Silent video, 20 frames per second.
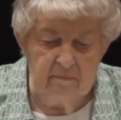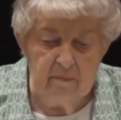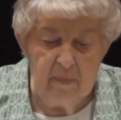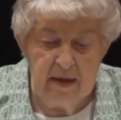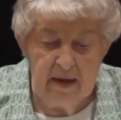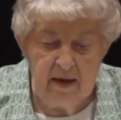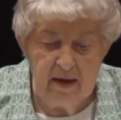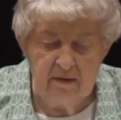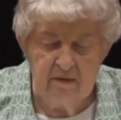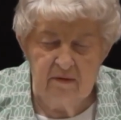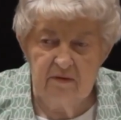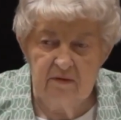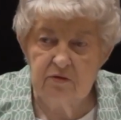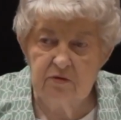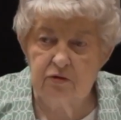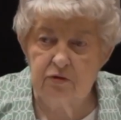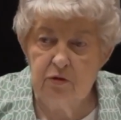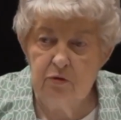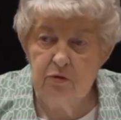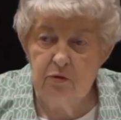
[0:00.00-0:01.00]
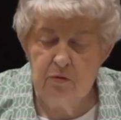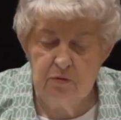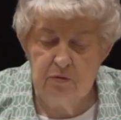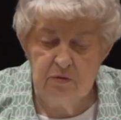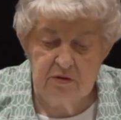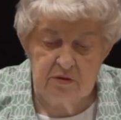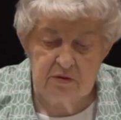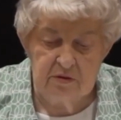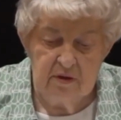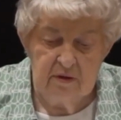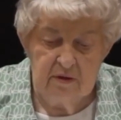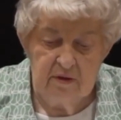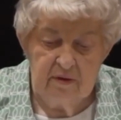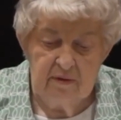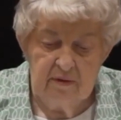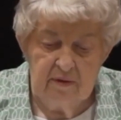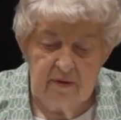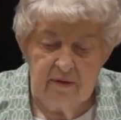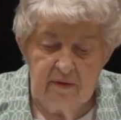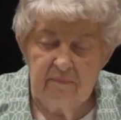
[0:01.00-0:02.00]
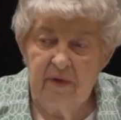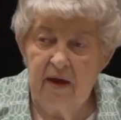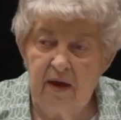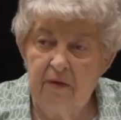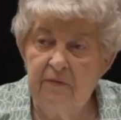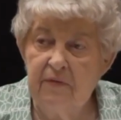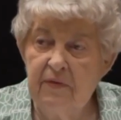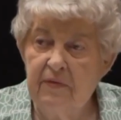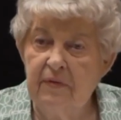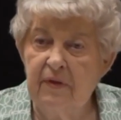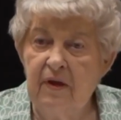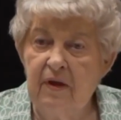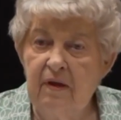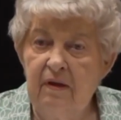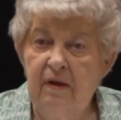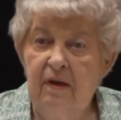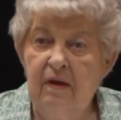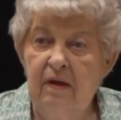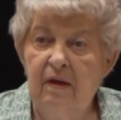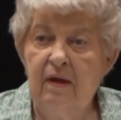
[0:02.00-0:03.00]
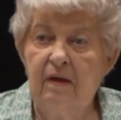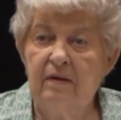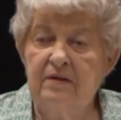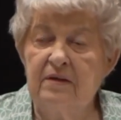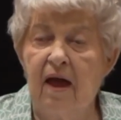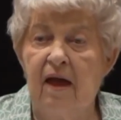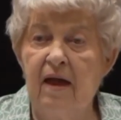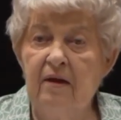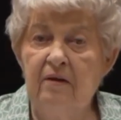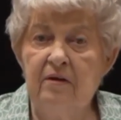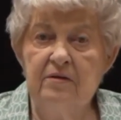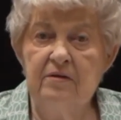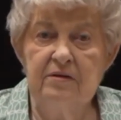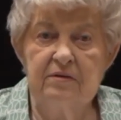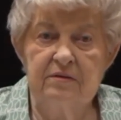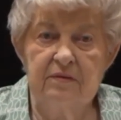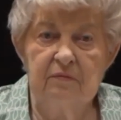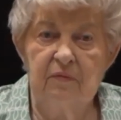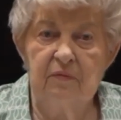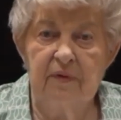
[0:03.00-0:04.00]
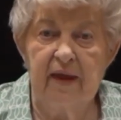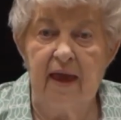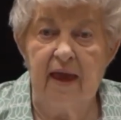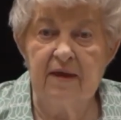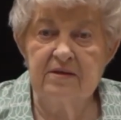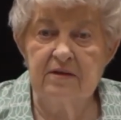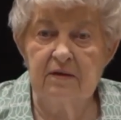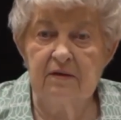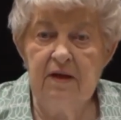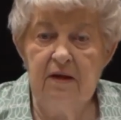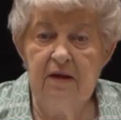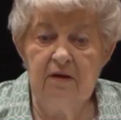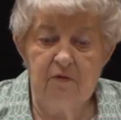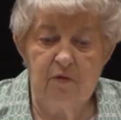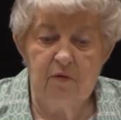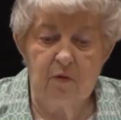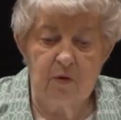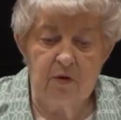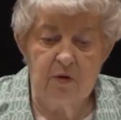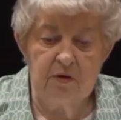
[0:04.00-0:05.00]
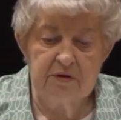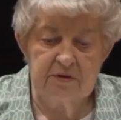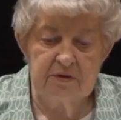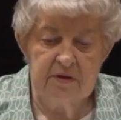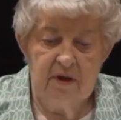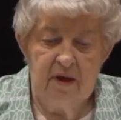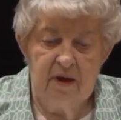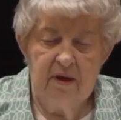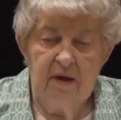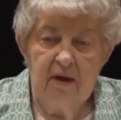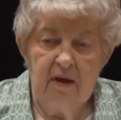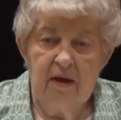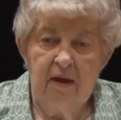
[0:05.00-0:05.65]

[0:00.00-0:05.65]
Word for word: meat, shoes, everything, tires, gasoline, of course,